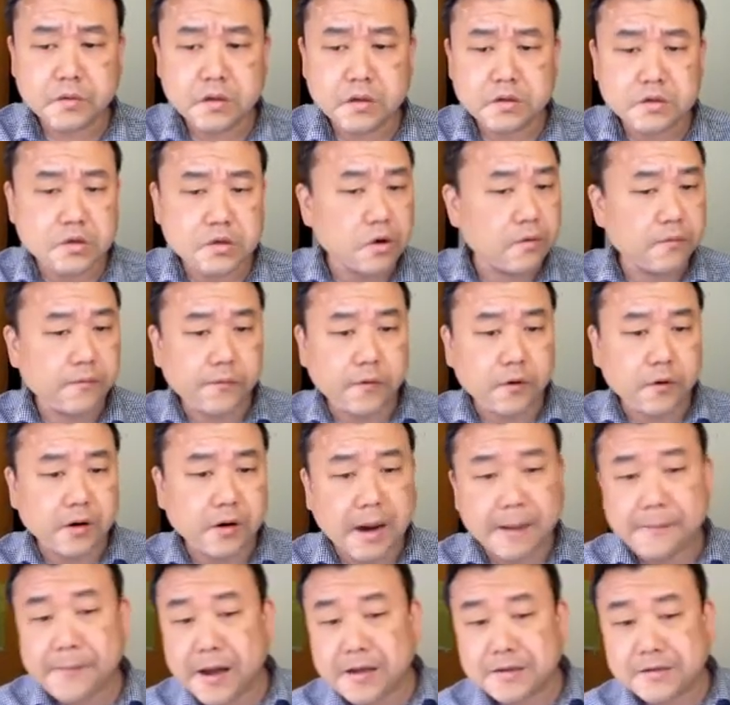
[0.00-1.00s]
so for
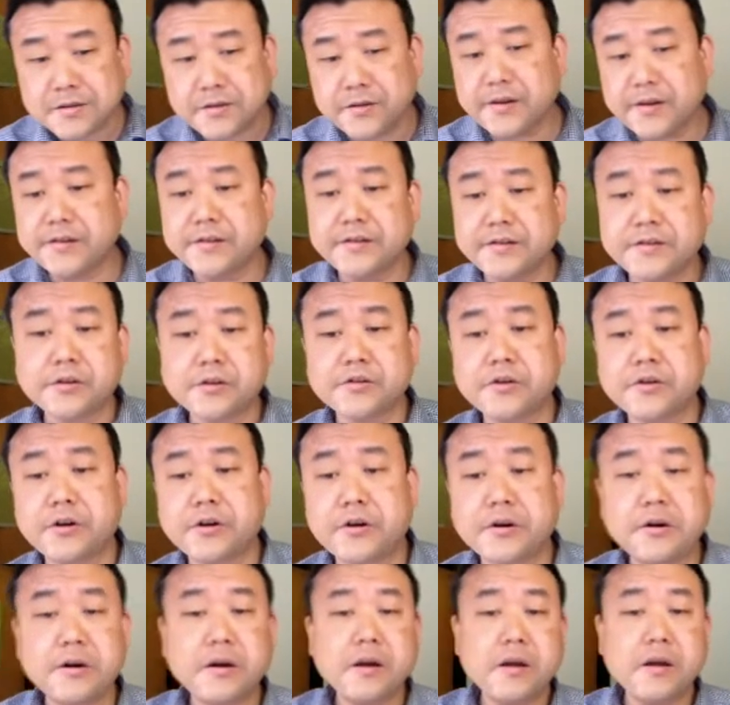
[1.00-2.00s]
capacitor and
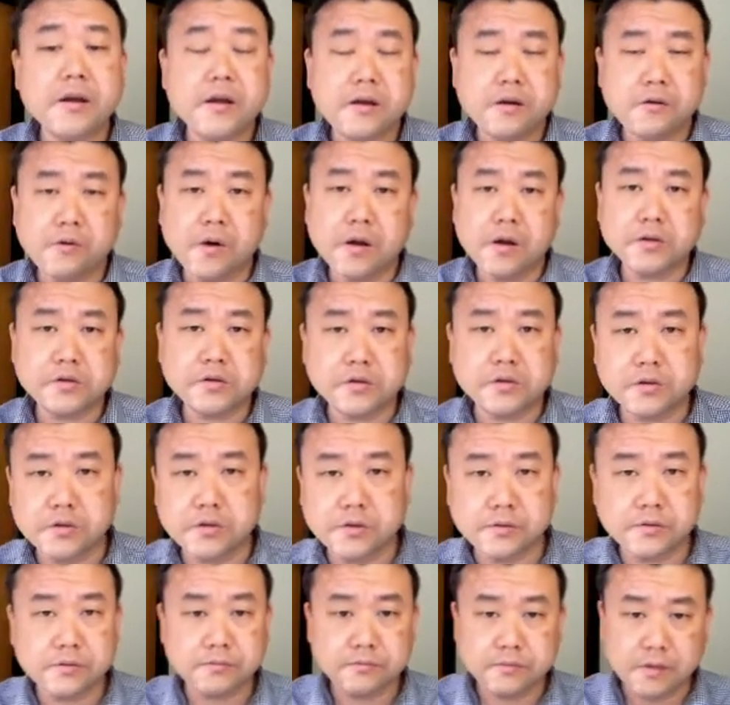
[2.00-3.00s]
inductor, once
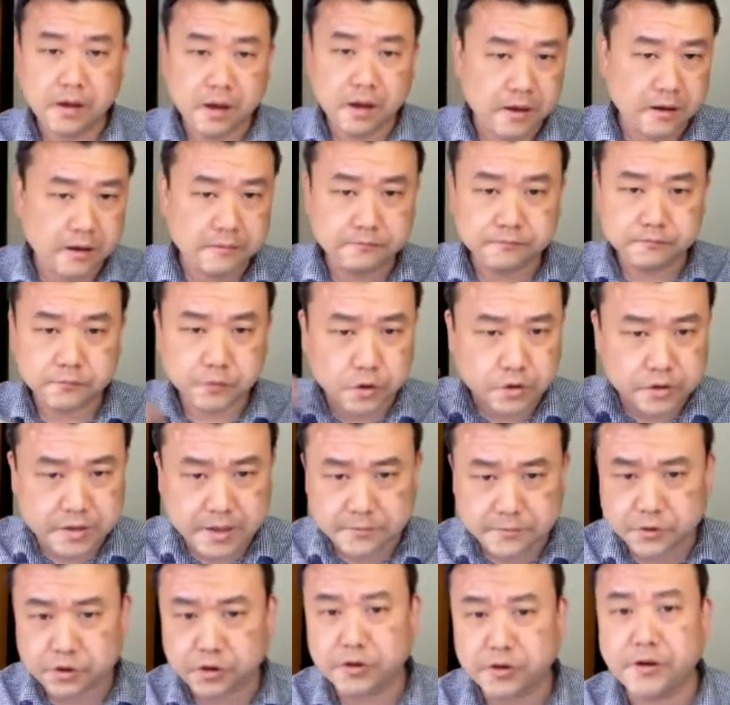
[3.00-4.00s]
you um,
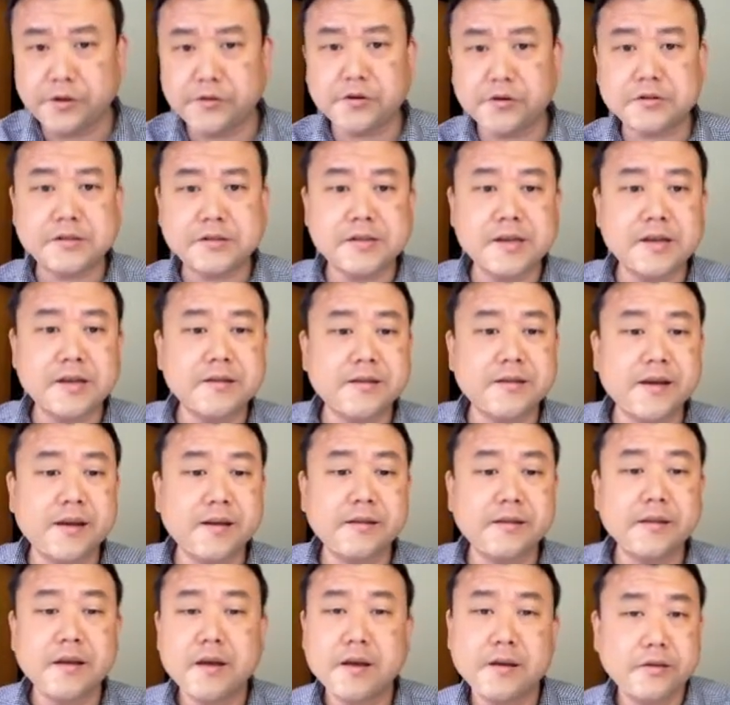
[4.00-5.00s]
conceptually understand that
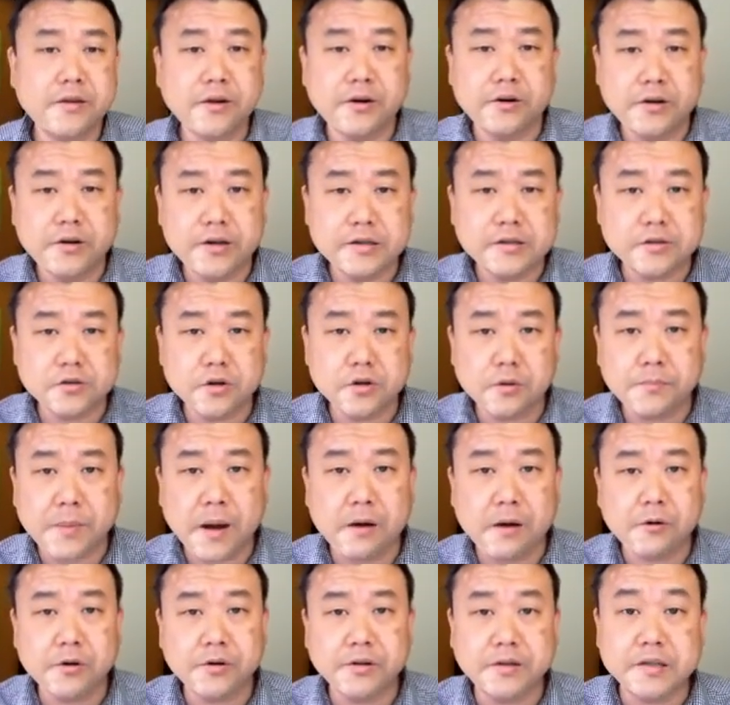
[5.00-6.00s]
there is no
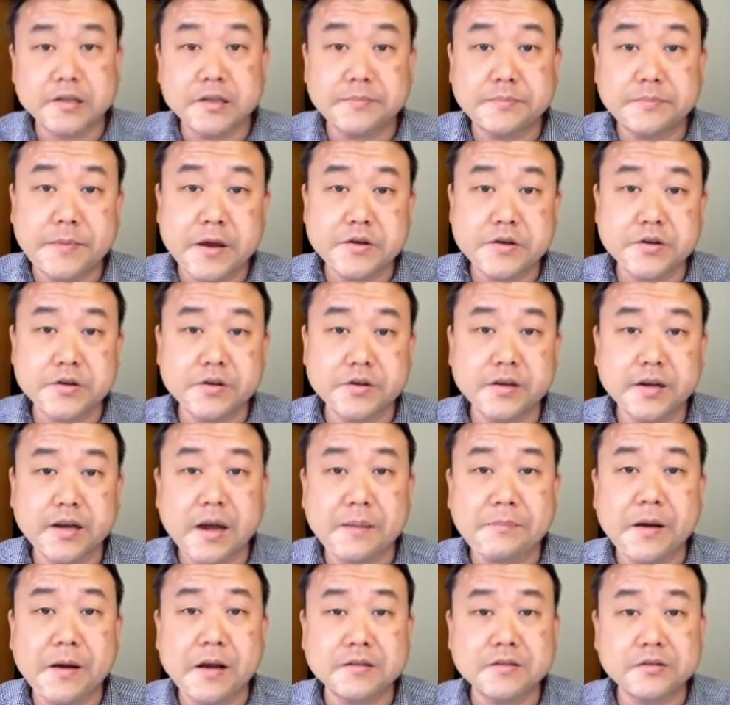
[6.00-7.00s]
power dissipation in
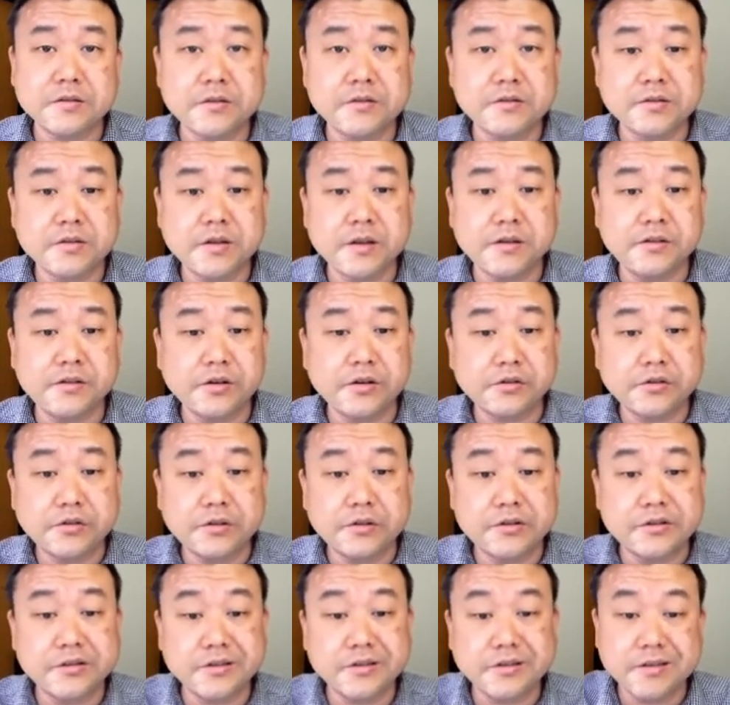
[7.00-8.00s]
capacitors and
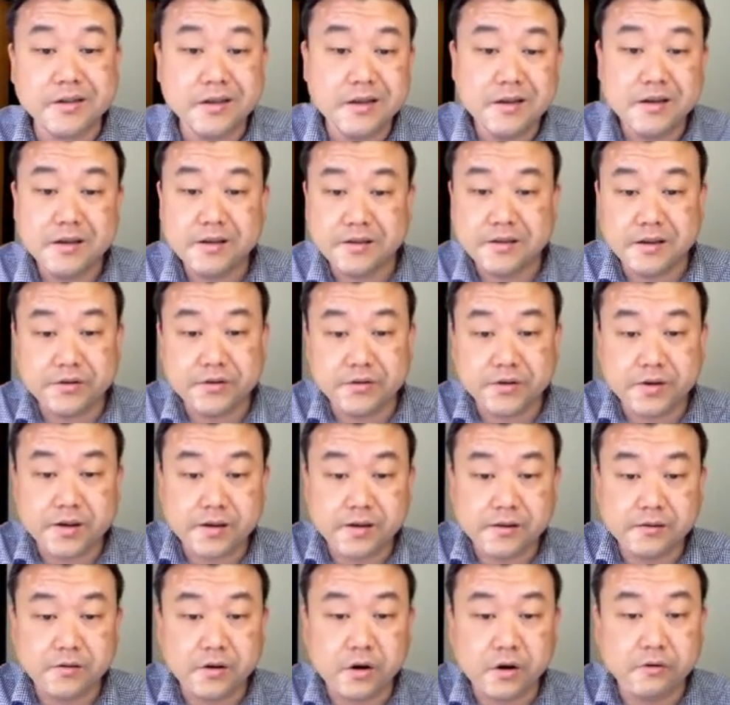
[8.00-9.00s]
inductors, then you
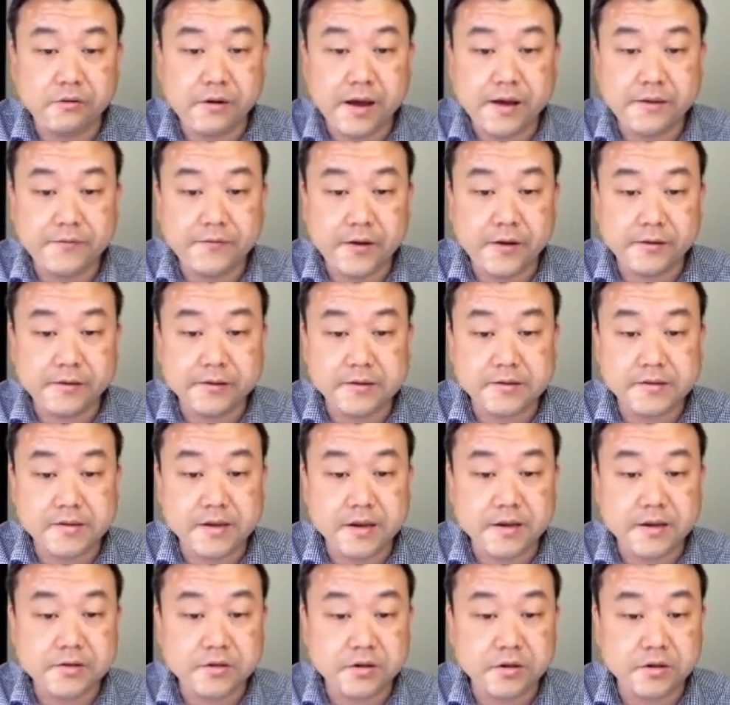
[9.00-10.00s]
can arrive at this
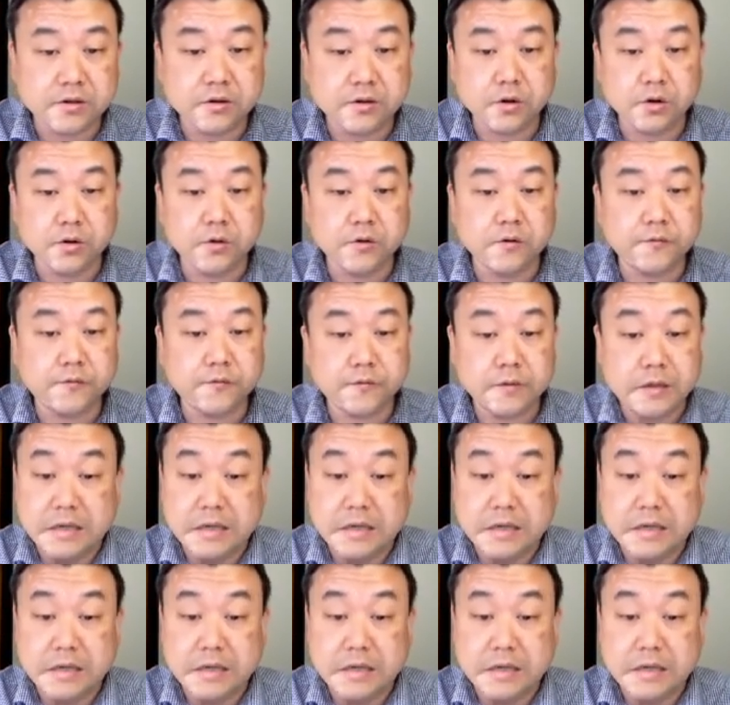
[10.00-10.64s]
answer of